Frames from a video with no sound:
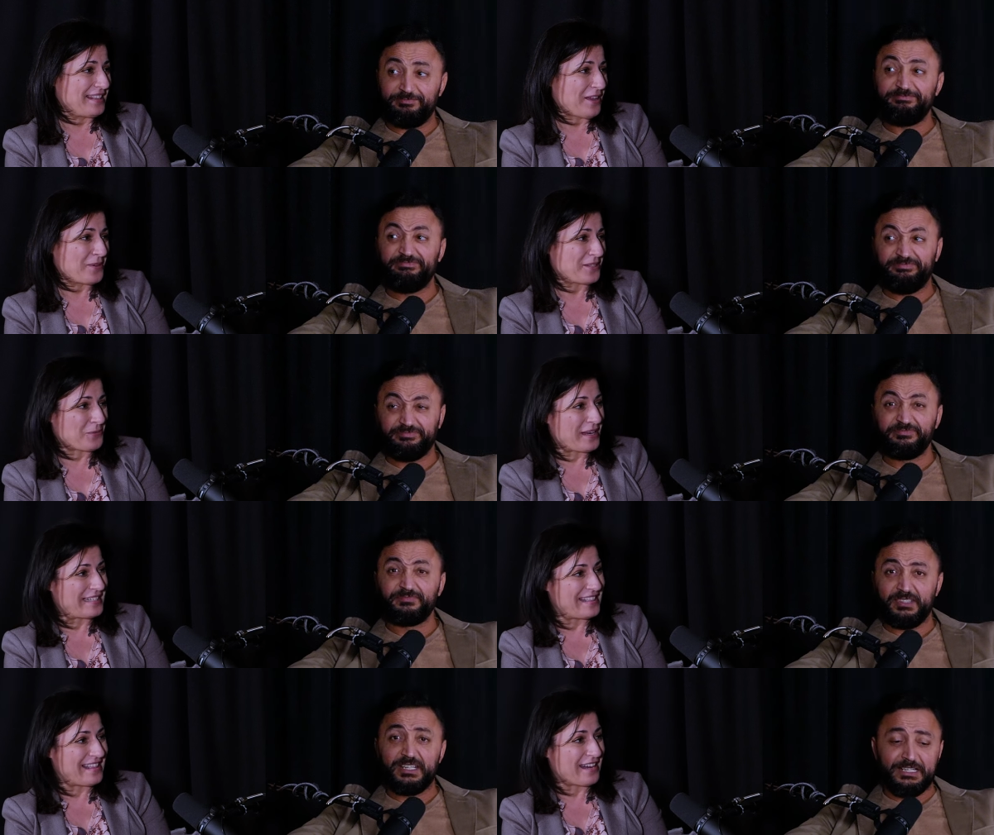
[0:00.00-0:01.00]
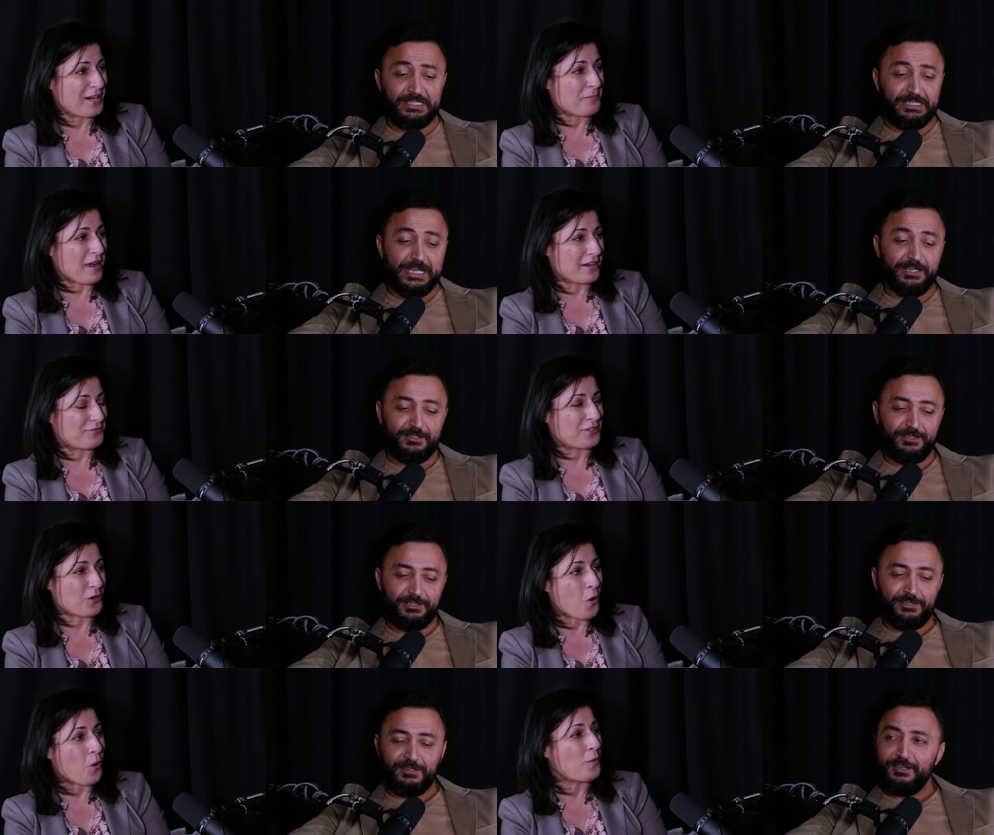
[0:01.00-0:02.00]
Speaker 1: that was already there, yeah. part of their
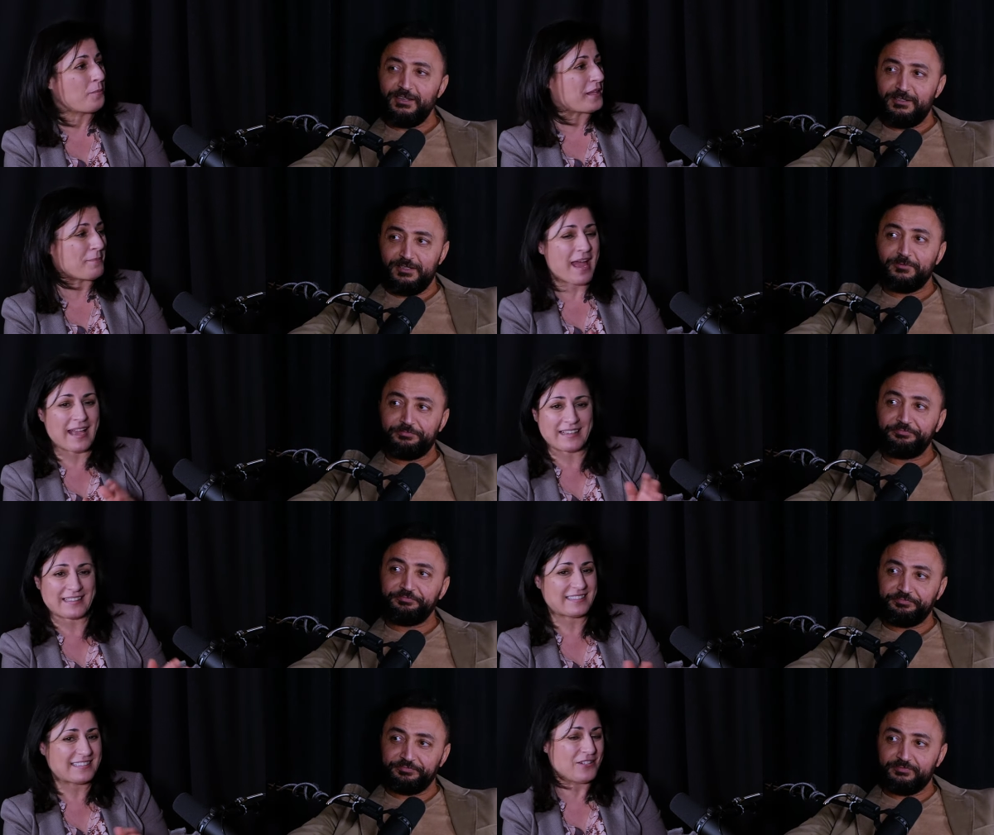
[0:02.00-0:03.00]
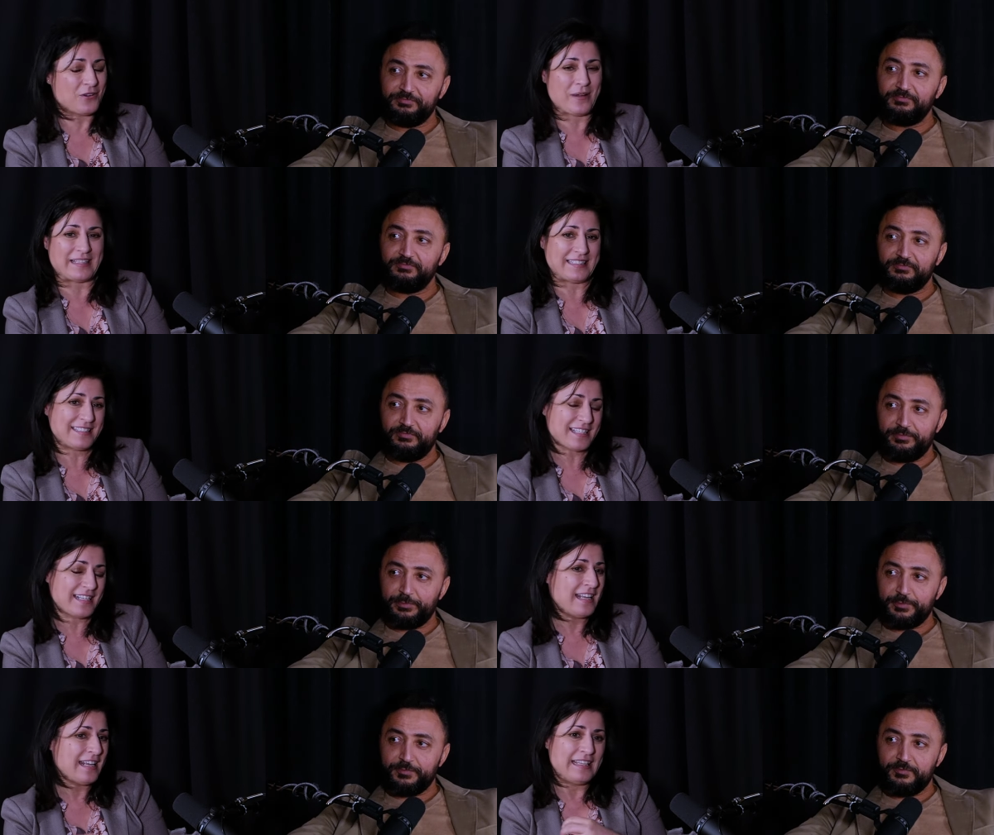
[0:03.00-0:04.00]
home, the back, you know,
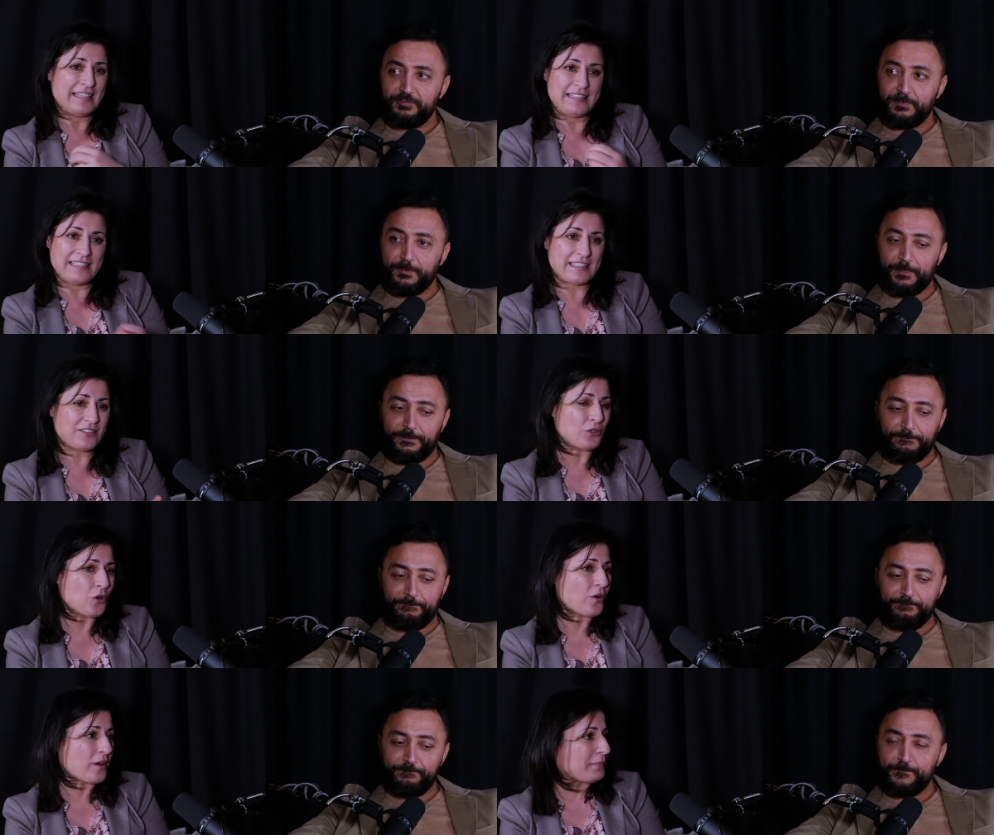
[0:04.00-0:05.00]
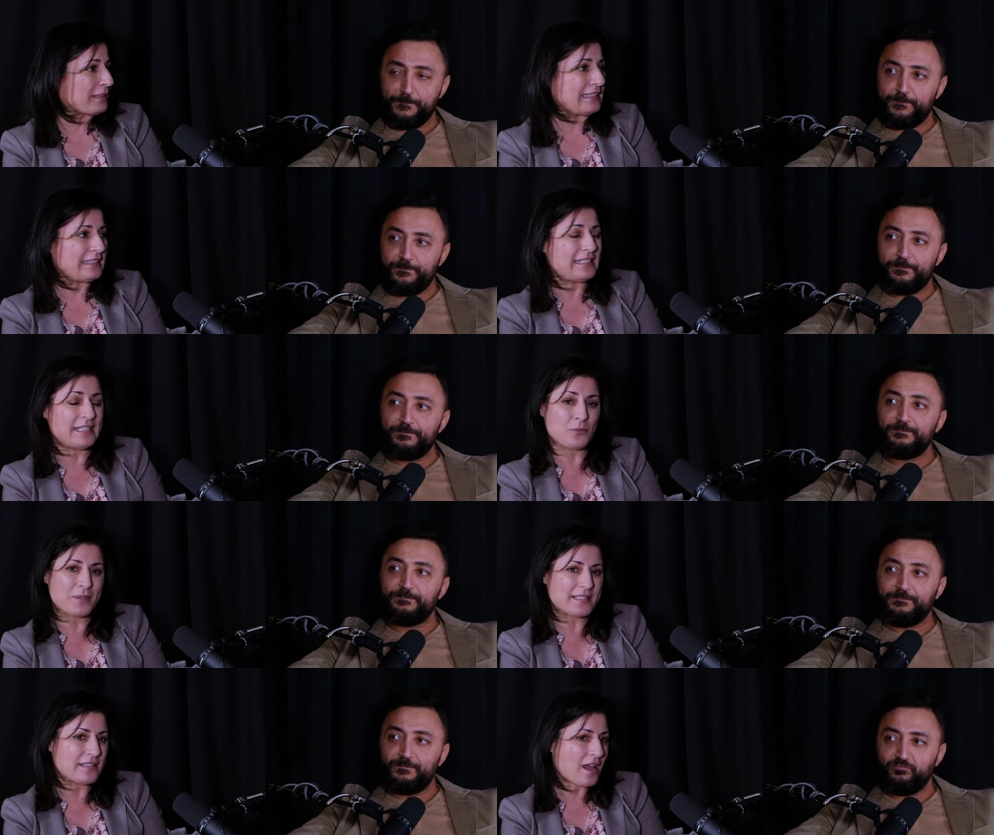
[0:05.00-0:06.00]
addition needed to go completely. It
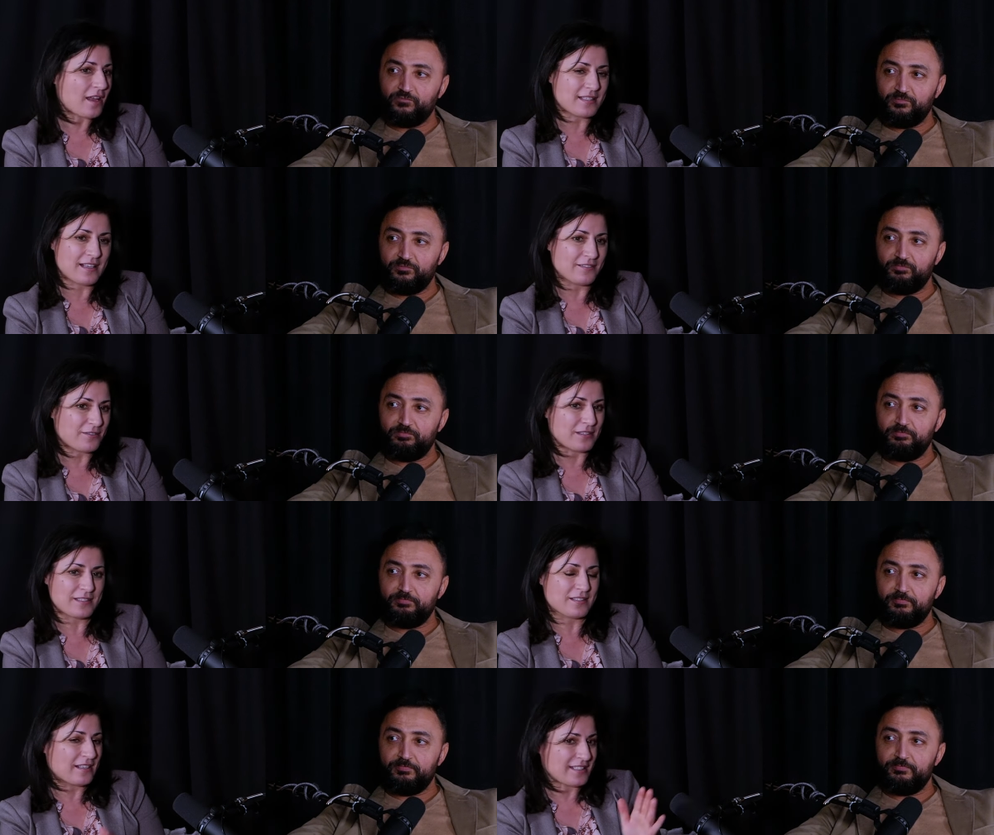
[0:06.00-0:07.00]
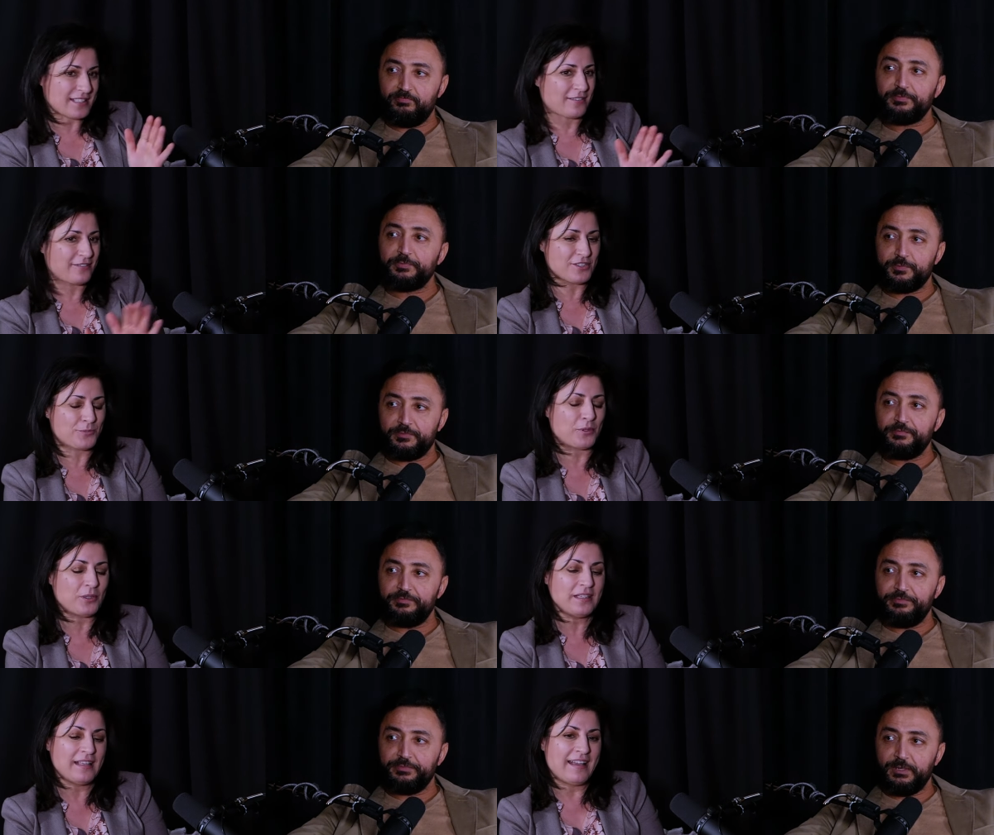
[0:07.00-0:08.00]
was not salv-
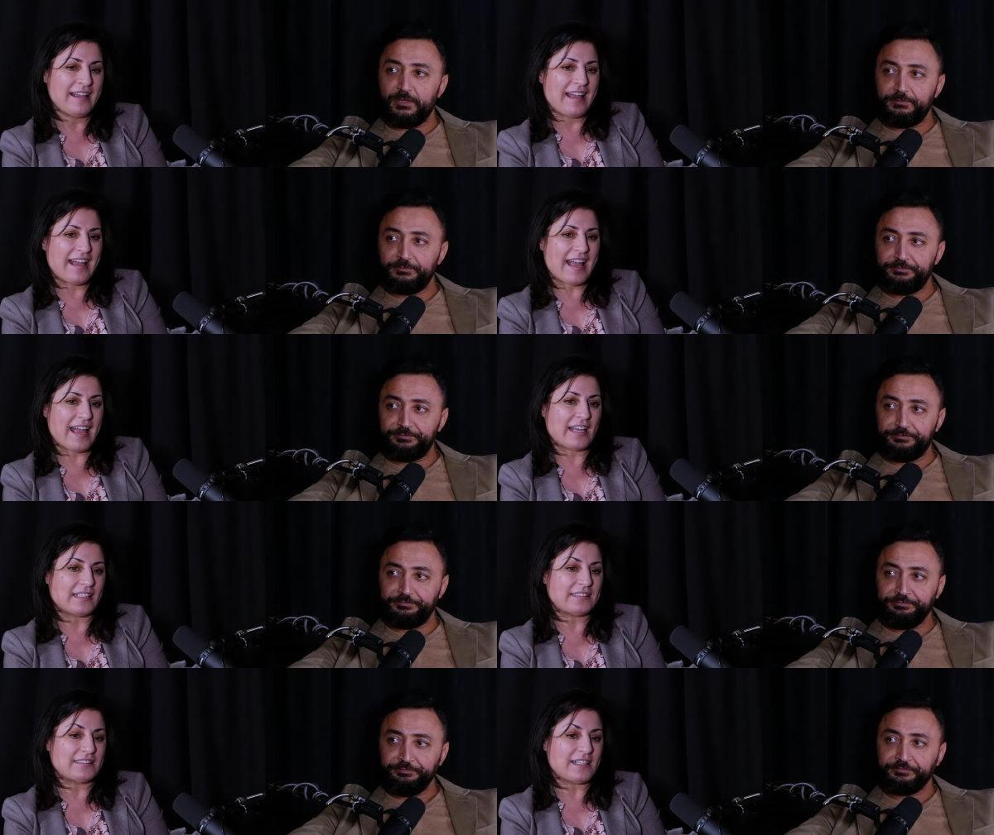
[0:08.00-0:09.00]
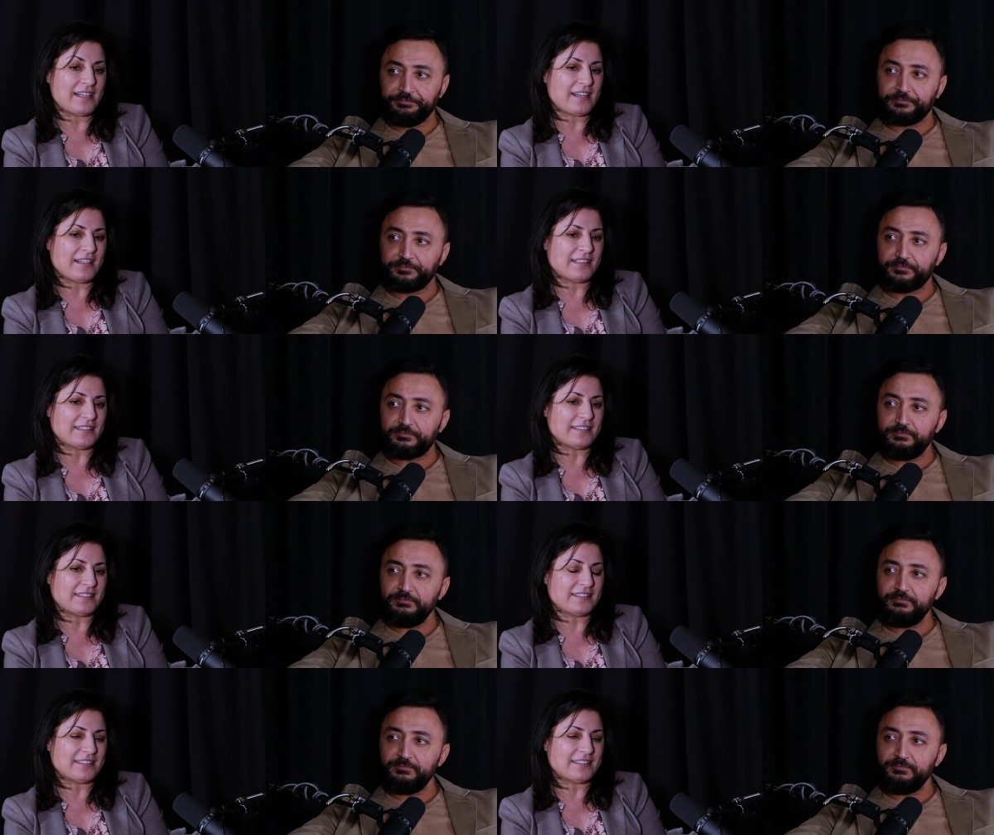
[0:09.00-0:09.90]
salvageable. And uh,